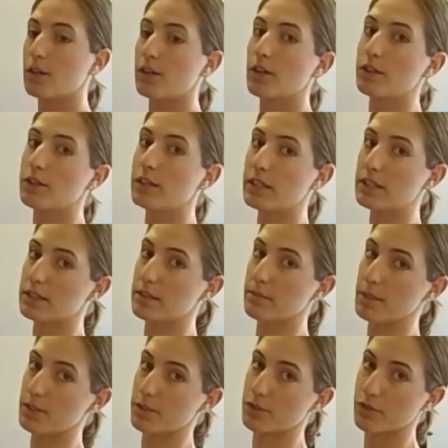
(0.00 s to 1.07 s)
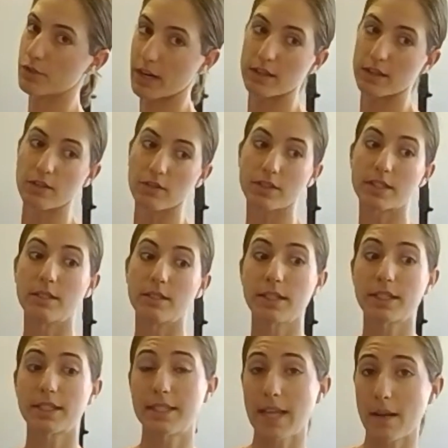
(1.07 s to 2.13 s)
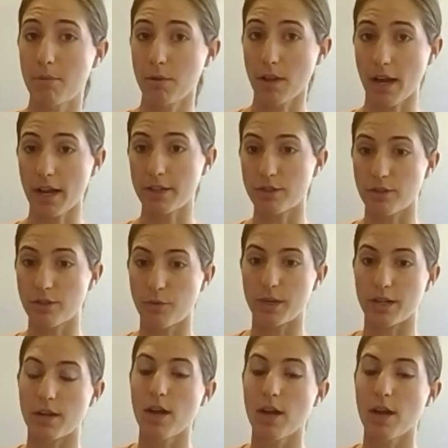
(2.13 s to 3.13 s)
needs to be strengthened or stabilized. So if we